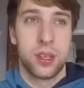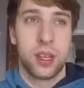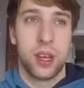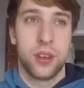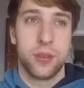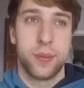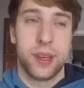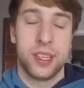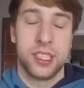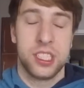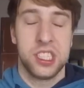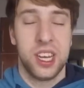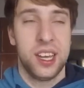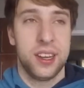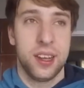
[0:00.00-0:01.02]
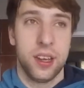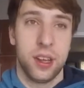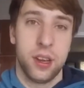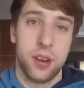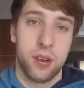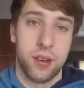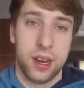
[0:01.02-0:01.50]
I was being
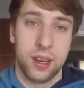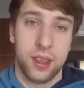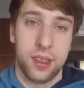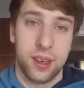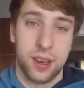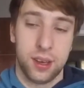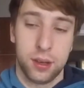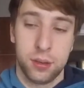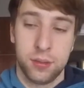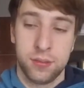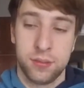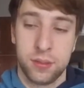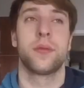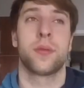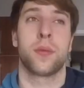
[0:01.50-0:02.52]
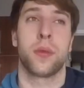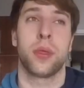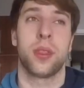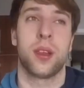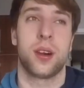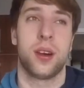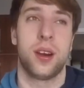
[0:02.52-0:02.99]
cheated or anything.
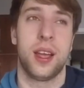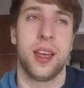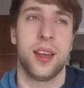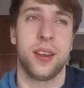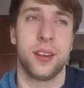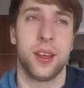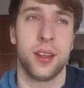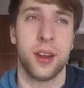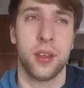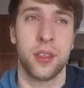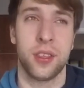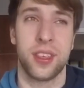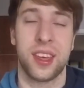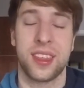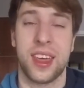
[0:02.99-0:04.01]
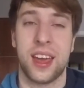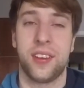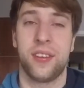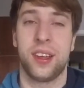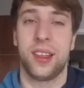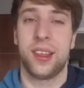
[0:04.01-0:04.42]
And another thing that I really